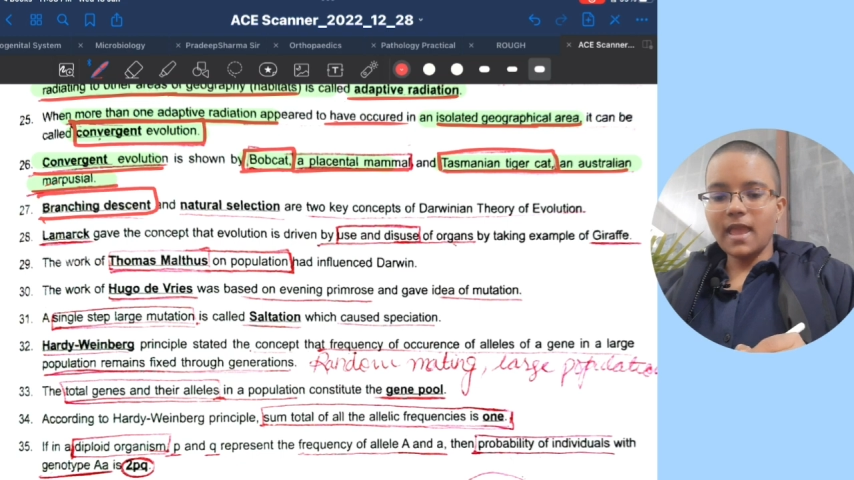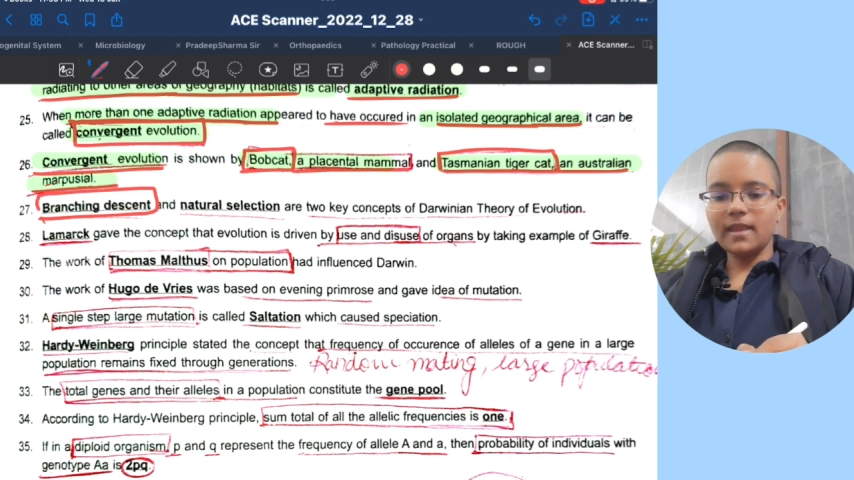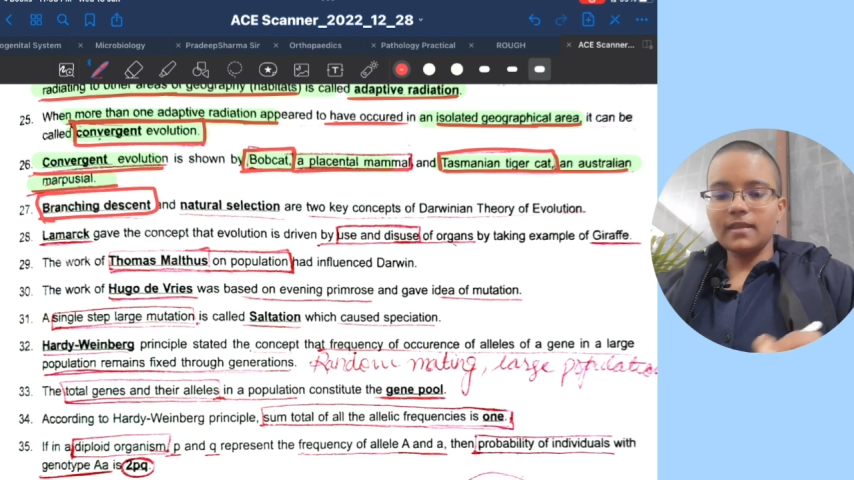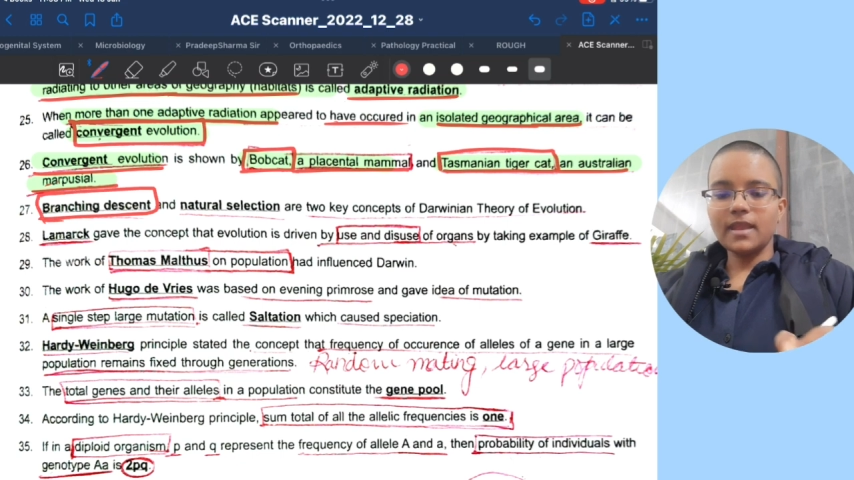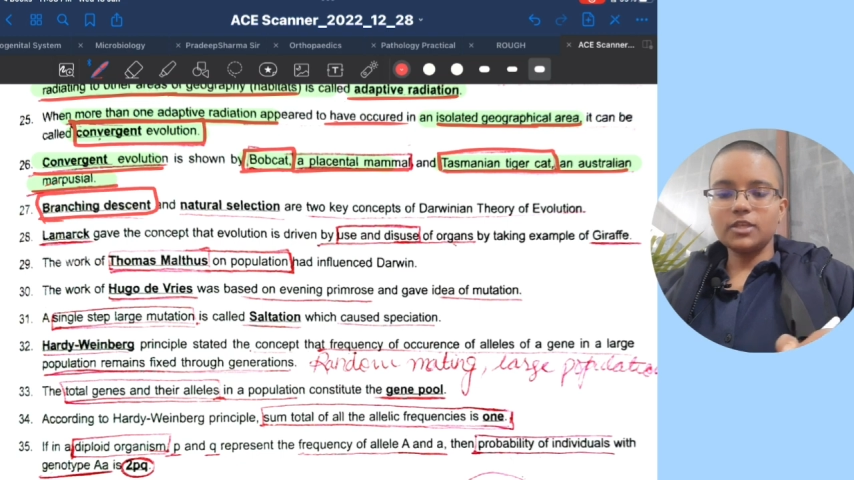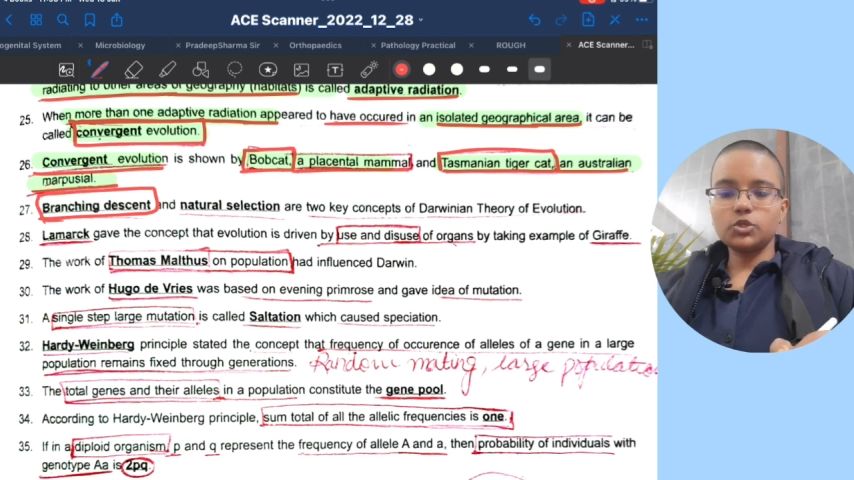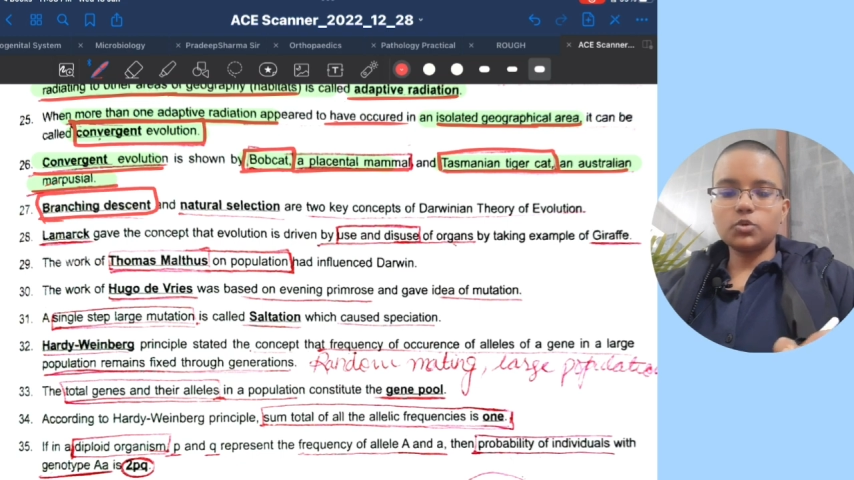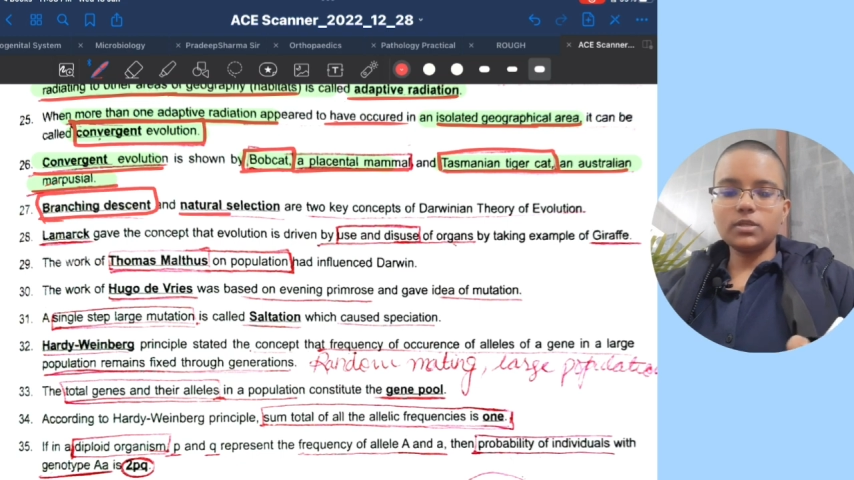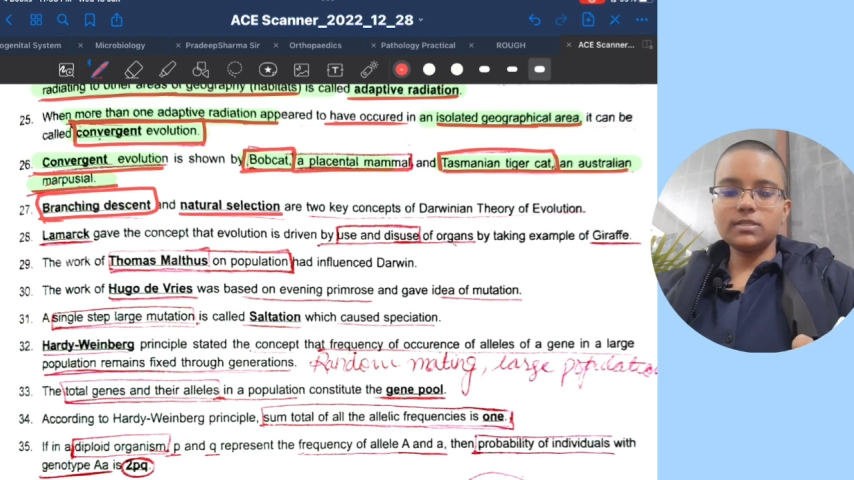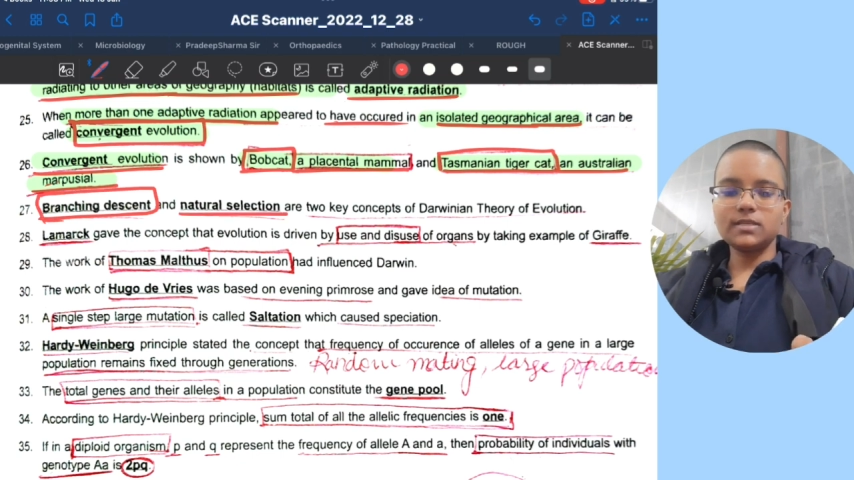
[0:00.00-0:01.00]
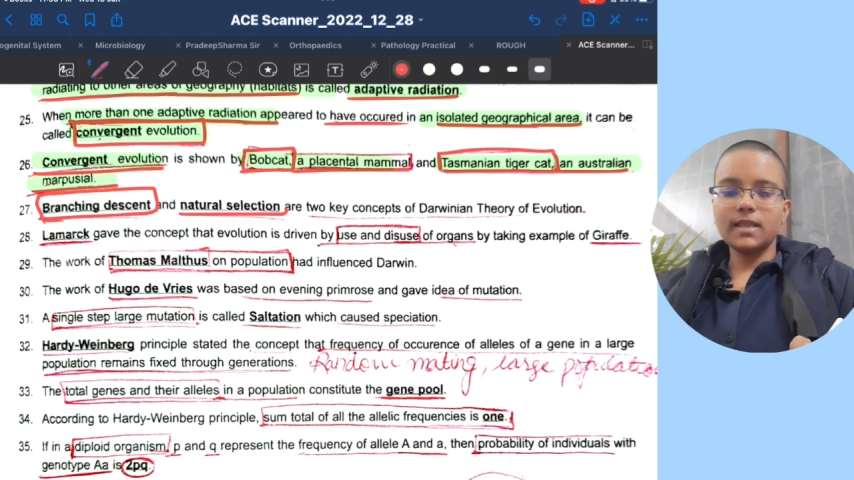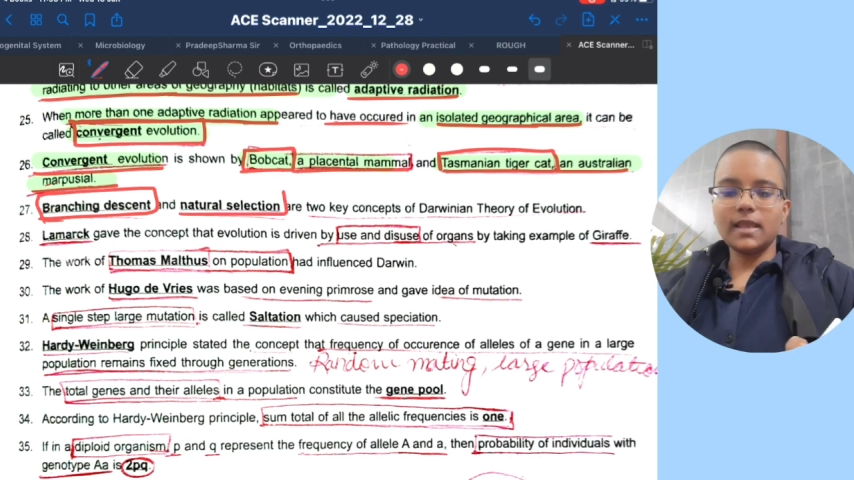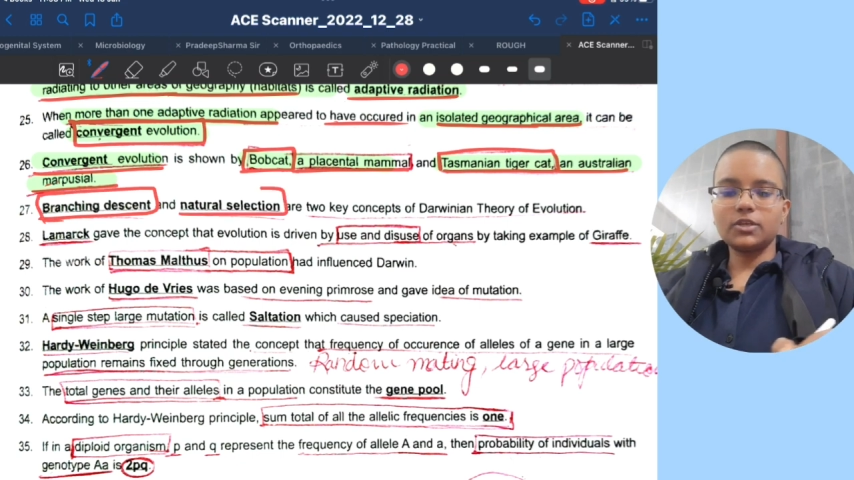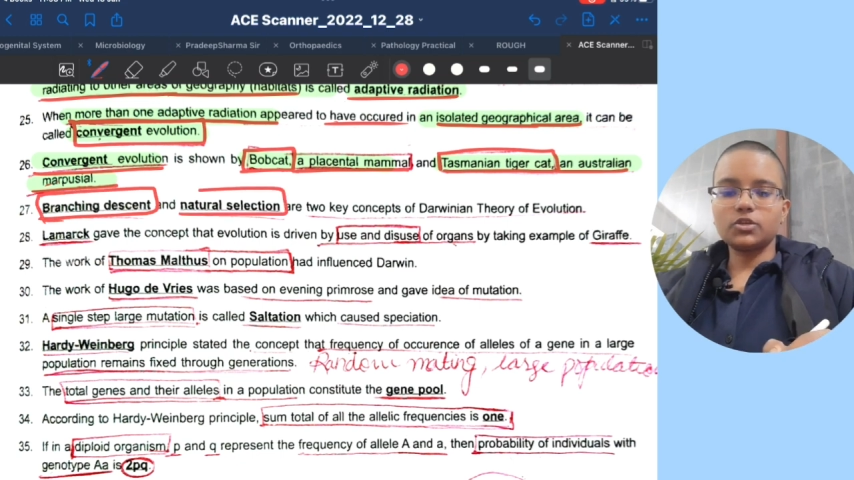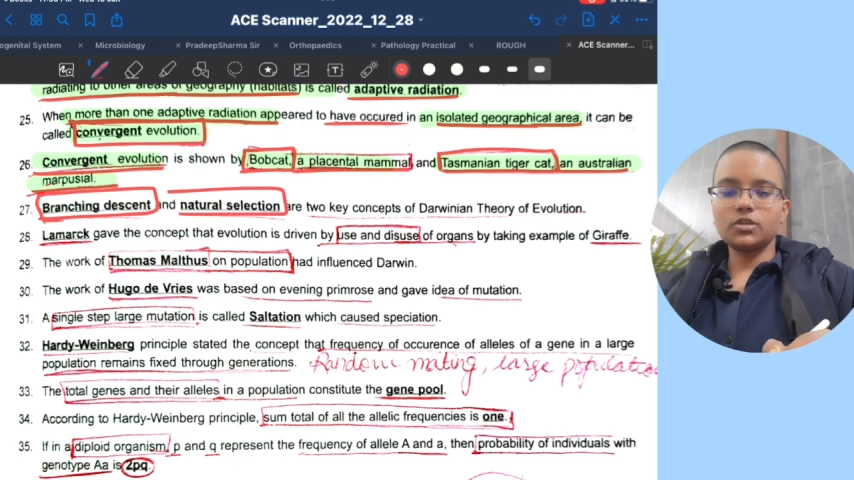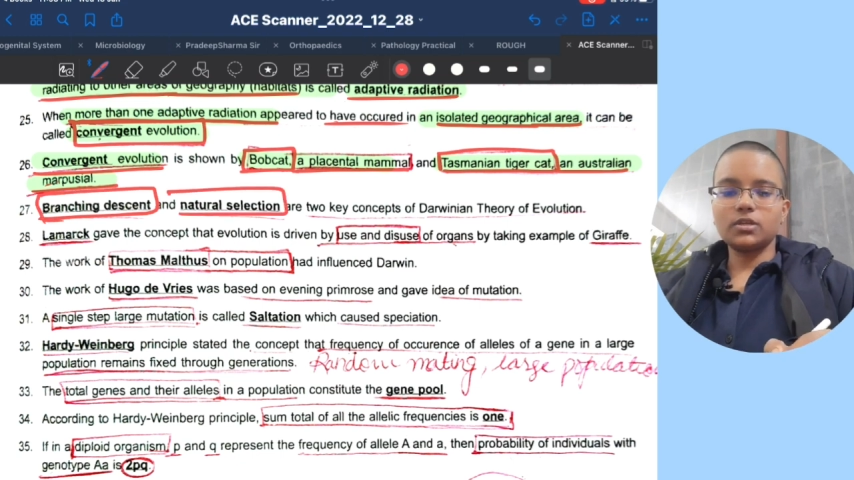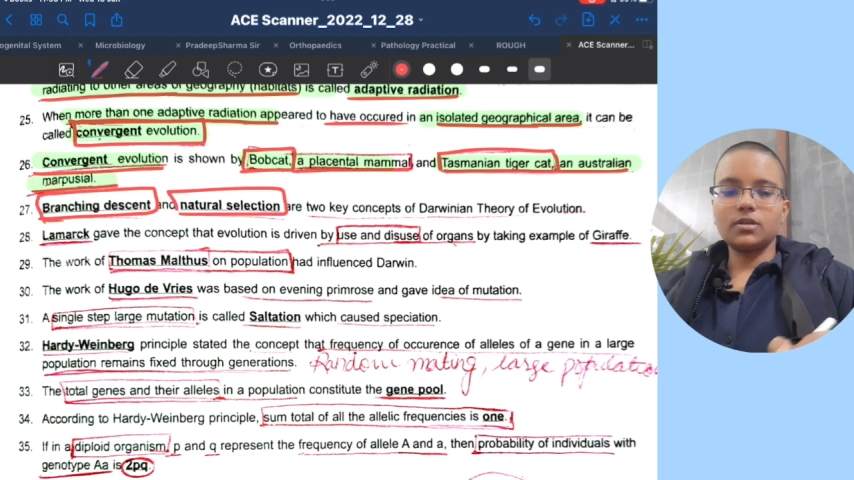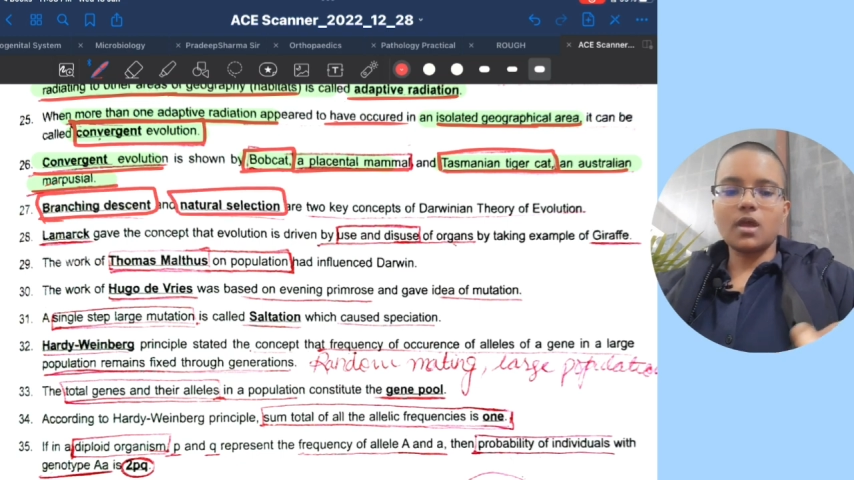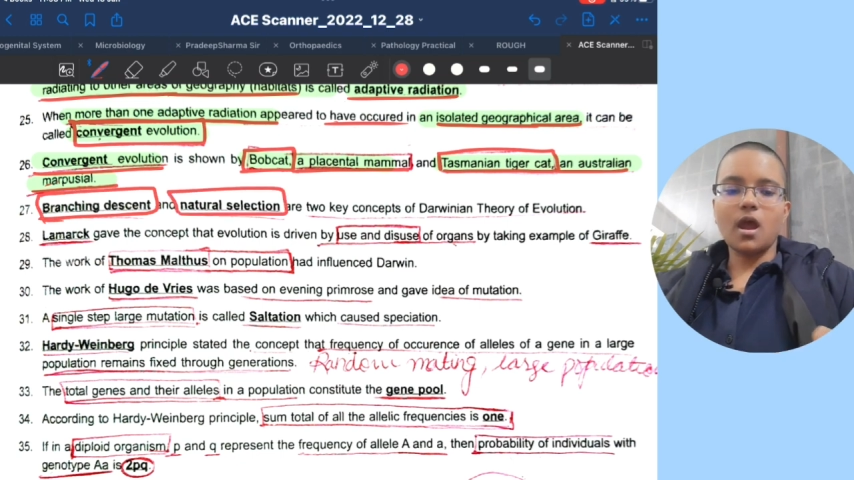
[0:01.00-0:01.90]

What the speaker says: and natural selection